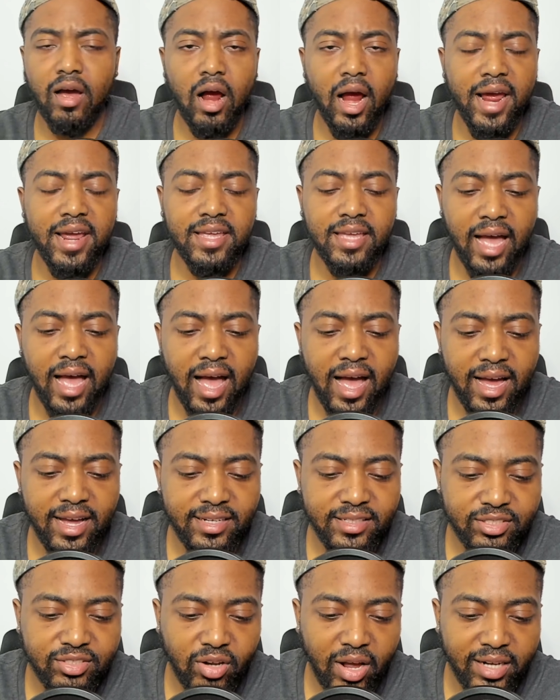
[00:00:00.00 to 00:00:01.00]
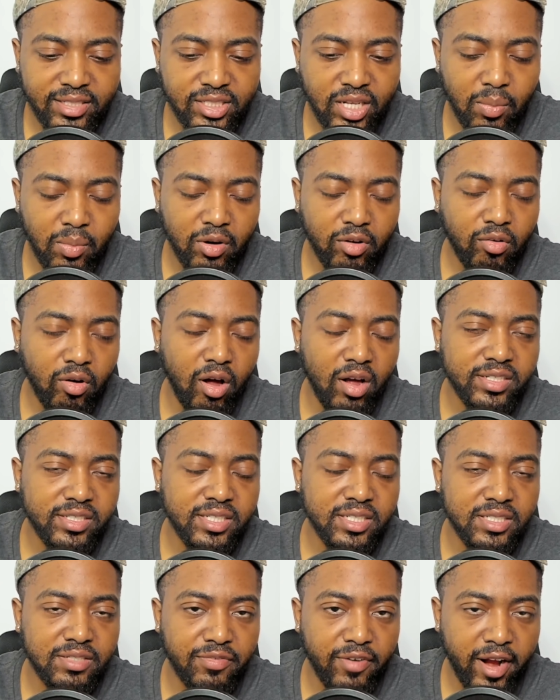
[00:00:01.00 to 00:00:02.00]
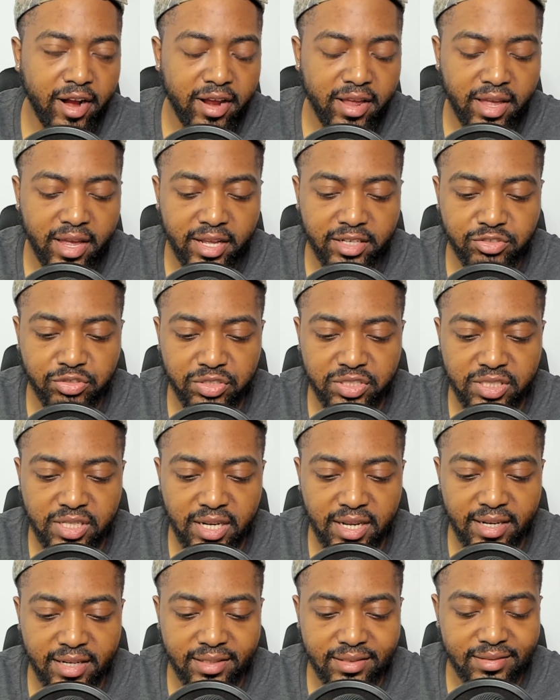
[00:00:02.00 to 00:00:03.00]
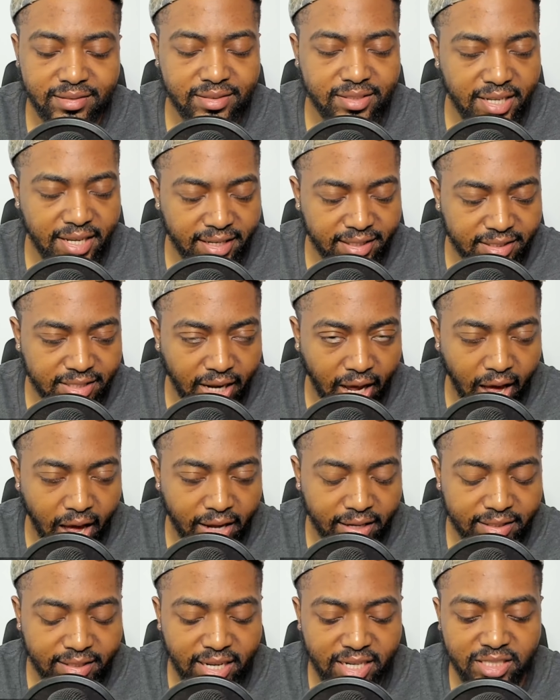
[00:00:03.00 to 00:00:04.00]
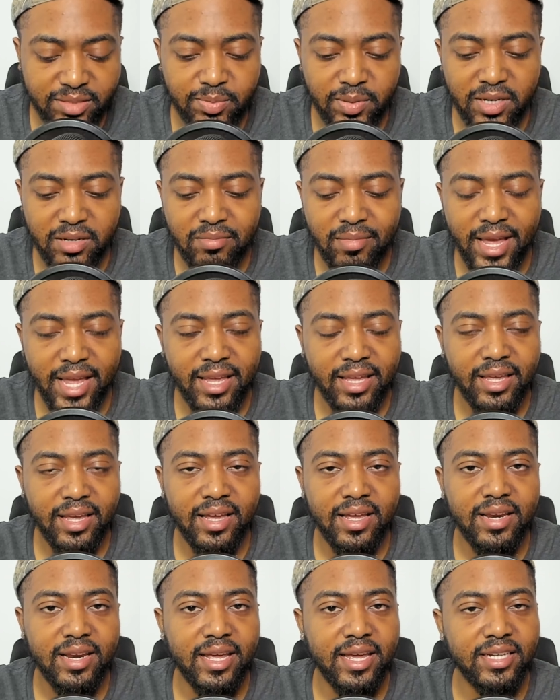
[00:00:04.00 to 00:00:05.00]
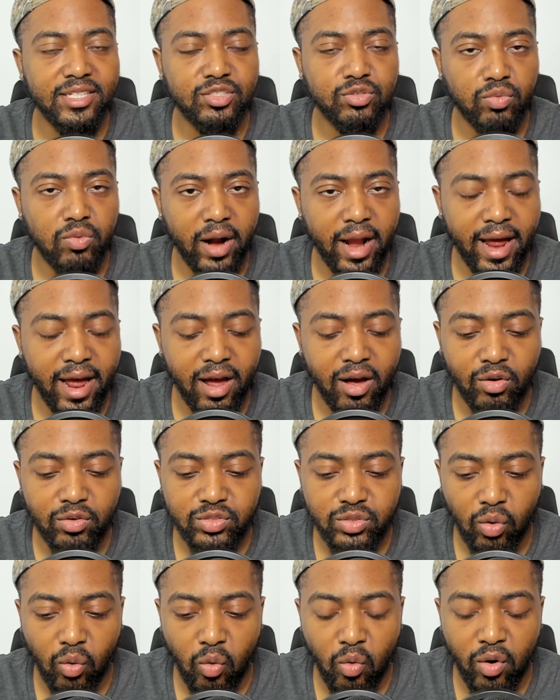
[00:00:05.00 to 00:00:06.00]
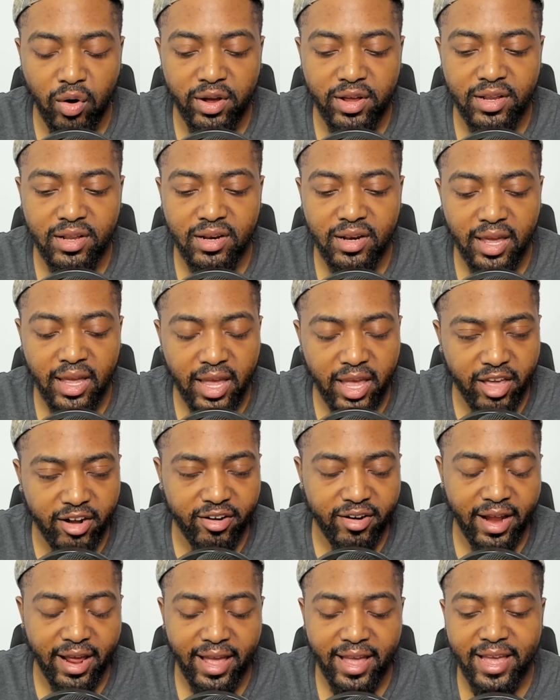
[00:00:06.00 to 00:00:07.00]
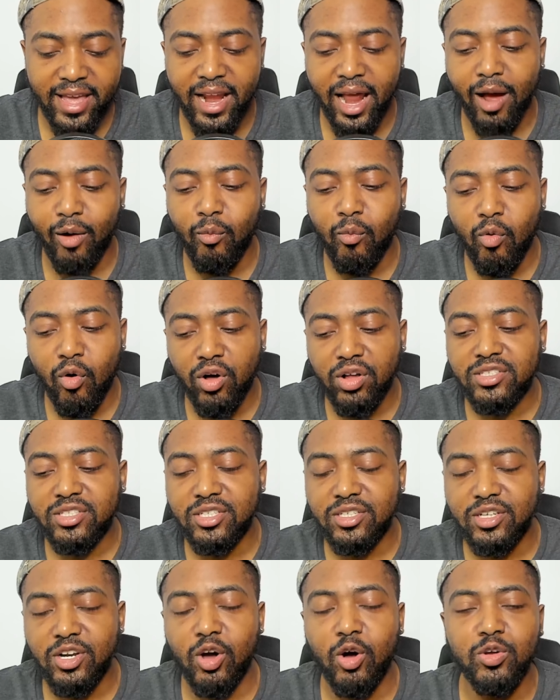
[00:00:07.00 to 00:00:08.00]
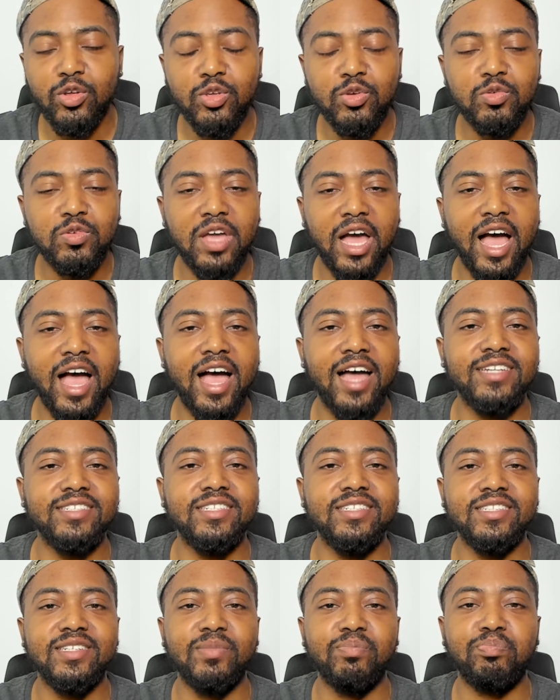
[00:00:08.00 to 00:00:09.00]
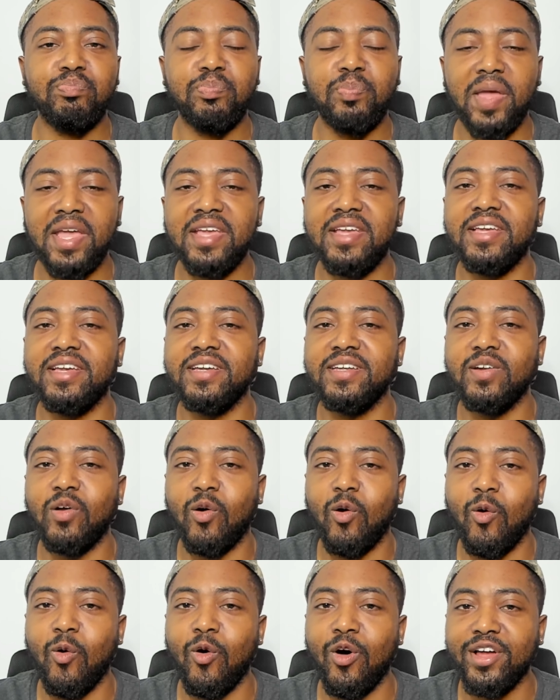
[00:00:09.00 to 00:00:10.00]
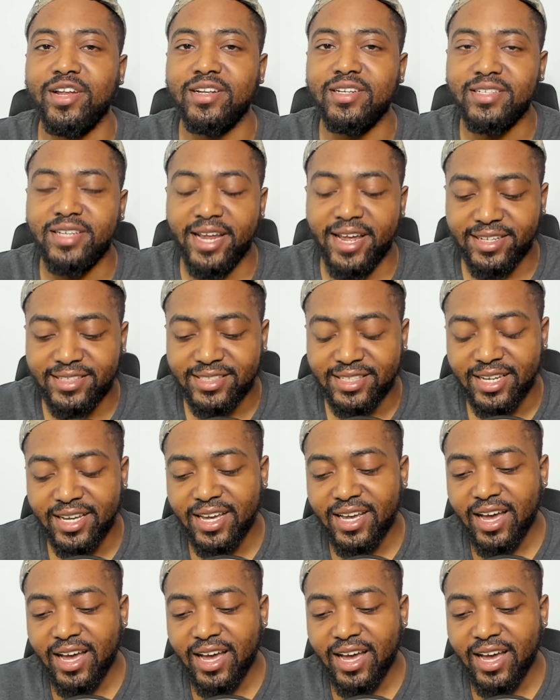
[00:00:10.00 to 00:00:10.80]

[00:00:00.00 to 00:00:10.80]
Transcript: All right, guys. So I stumbled across this very interesting TikTok that's been making its rounds on the internet, and I want to know you guys' opinion on this.